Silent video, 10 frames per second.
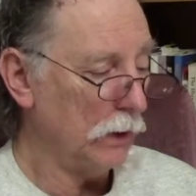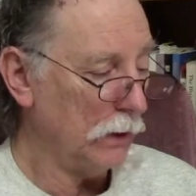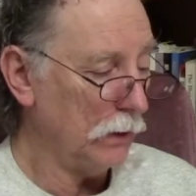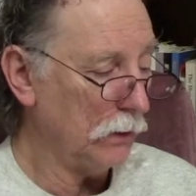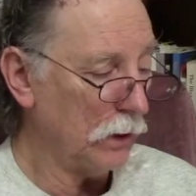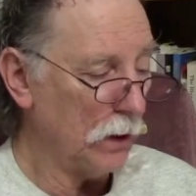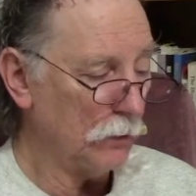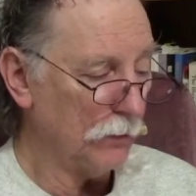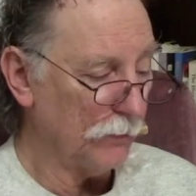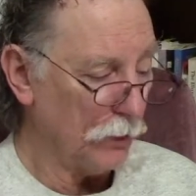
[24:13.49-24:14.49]

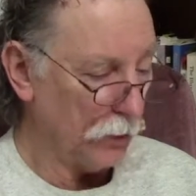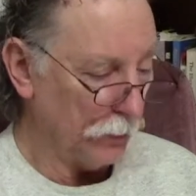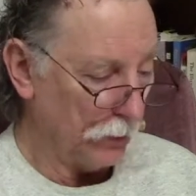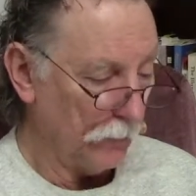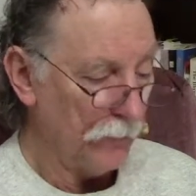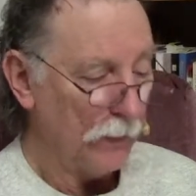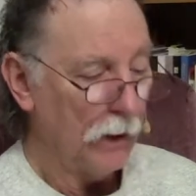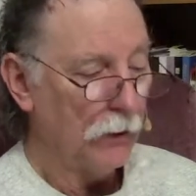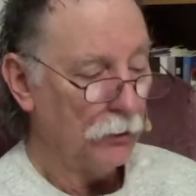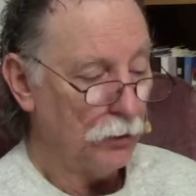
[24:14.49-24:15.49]
incontrovertible
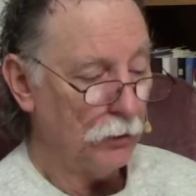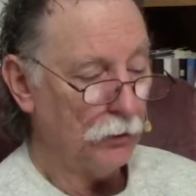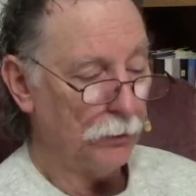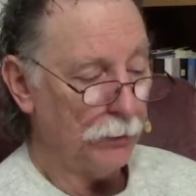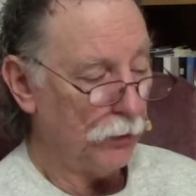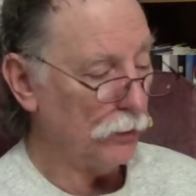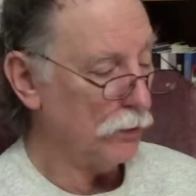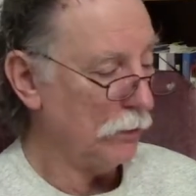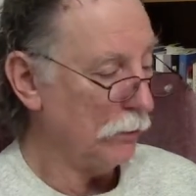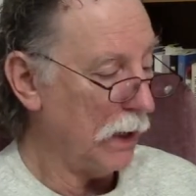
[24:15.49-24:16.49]
to the
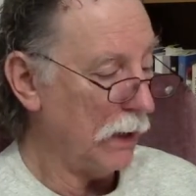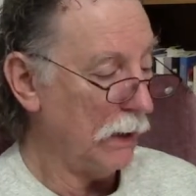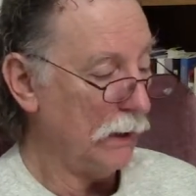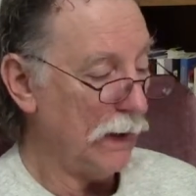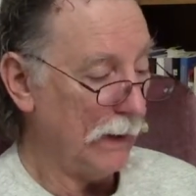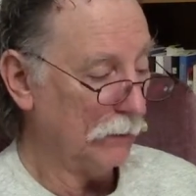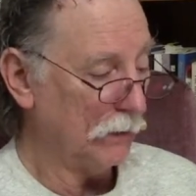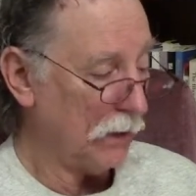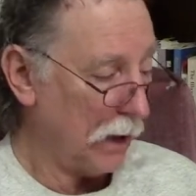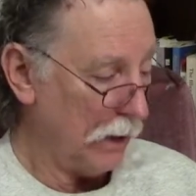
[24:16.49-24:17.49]
Puritan mind at the
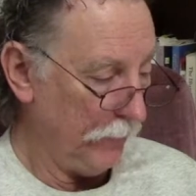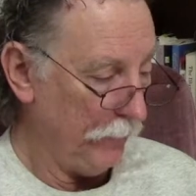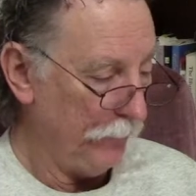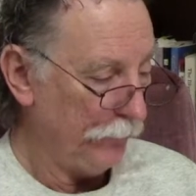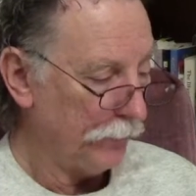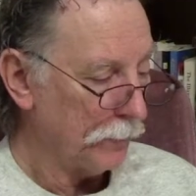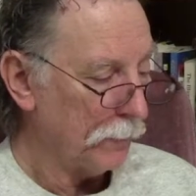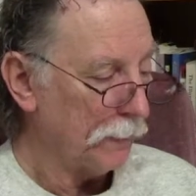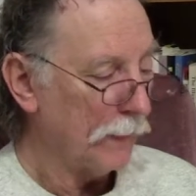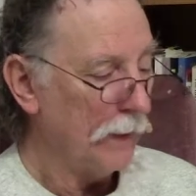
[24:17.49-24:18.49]
time.
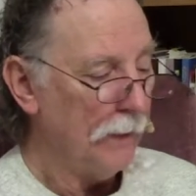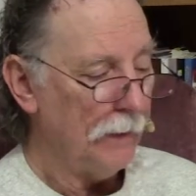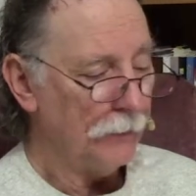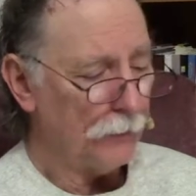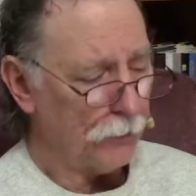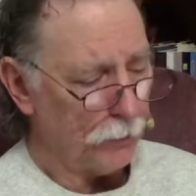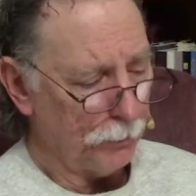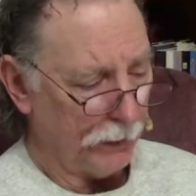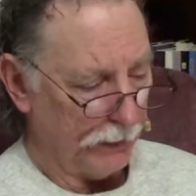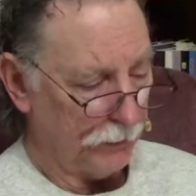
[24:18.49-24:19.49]
In the third
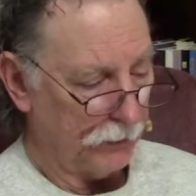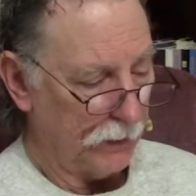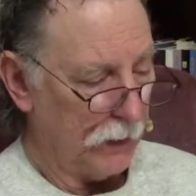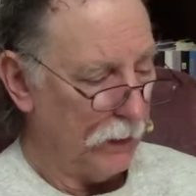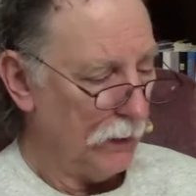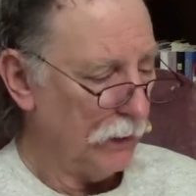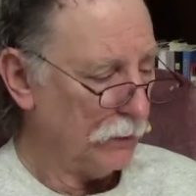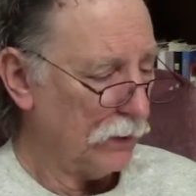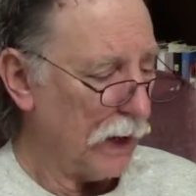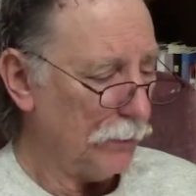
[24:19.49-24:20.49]
place, his
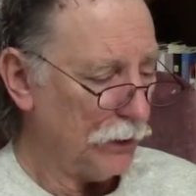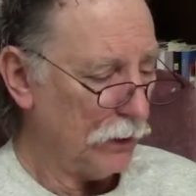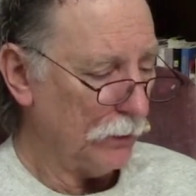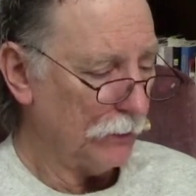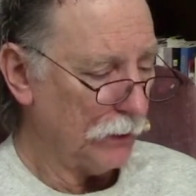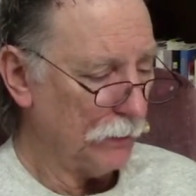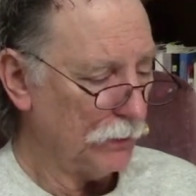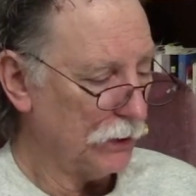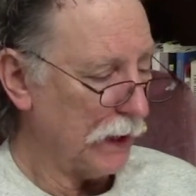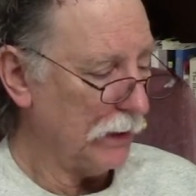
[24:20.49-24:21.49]
adoption of some
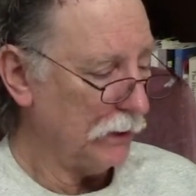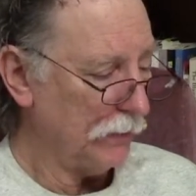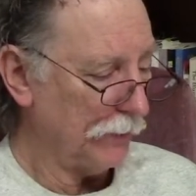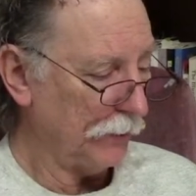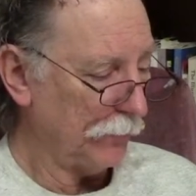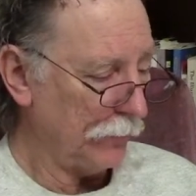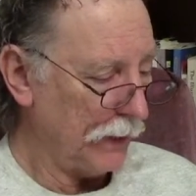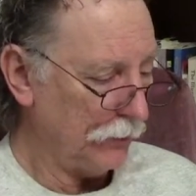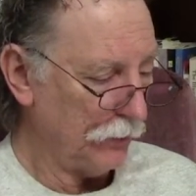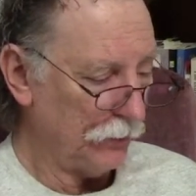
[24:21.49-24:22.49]
scientific
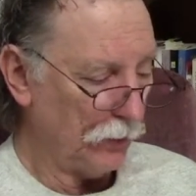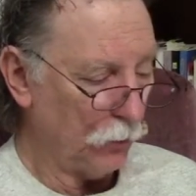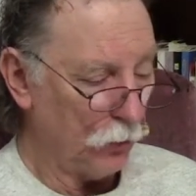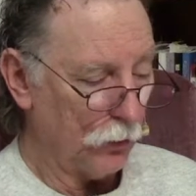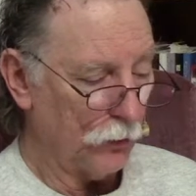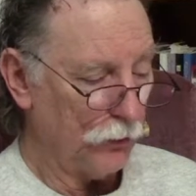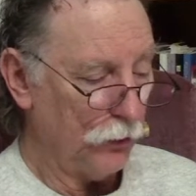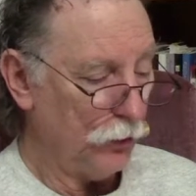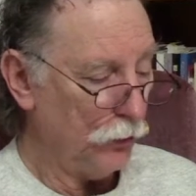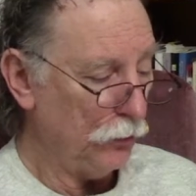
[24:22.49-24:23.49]
phrases and words
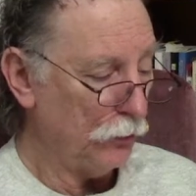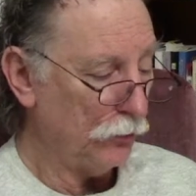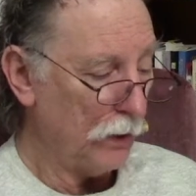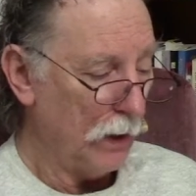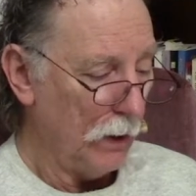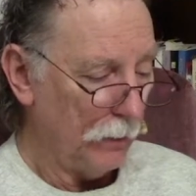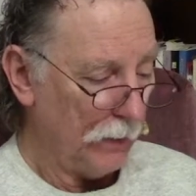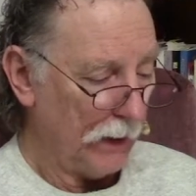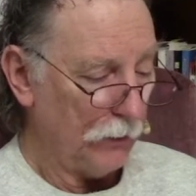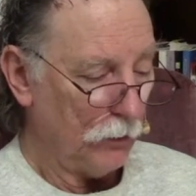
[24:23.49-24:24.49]
used
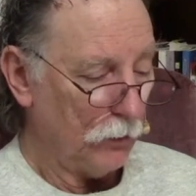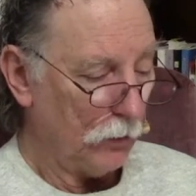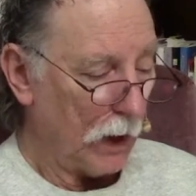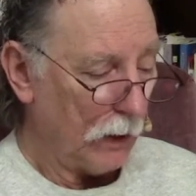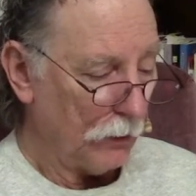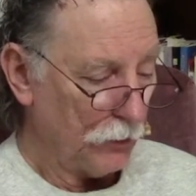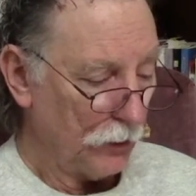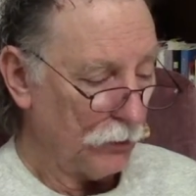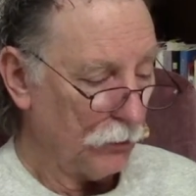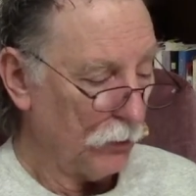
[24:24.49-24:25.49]
by the
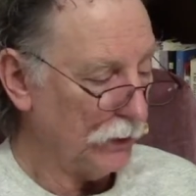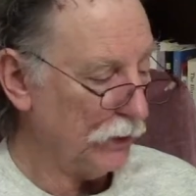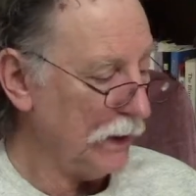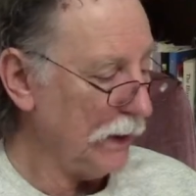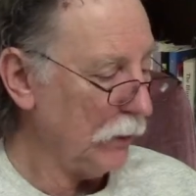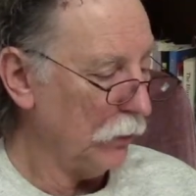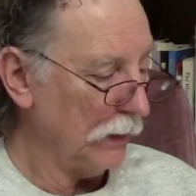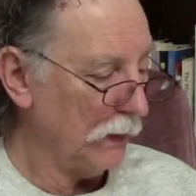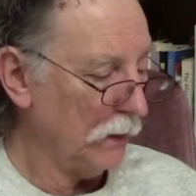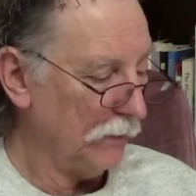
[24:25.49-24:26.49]
neurologist was
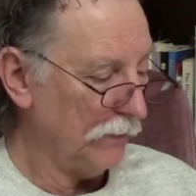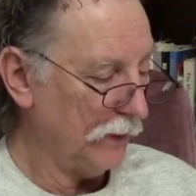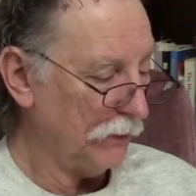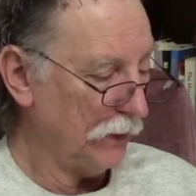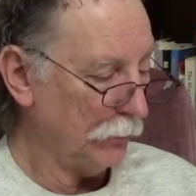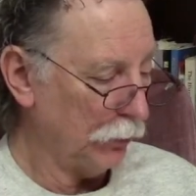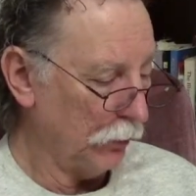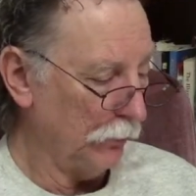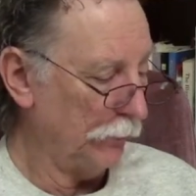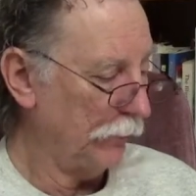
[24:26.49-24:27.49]
equally convincing
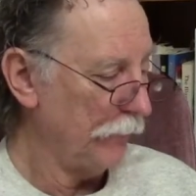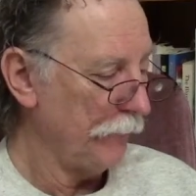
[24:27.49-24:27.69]
proof.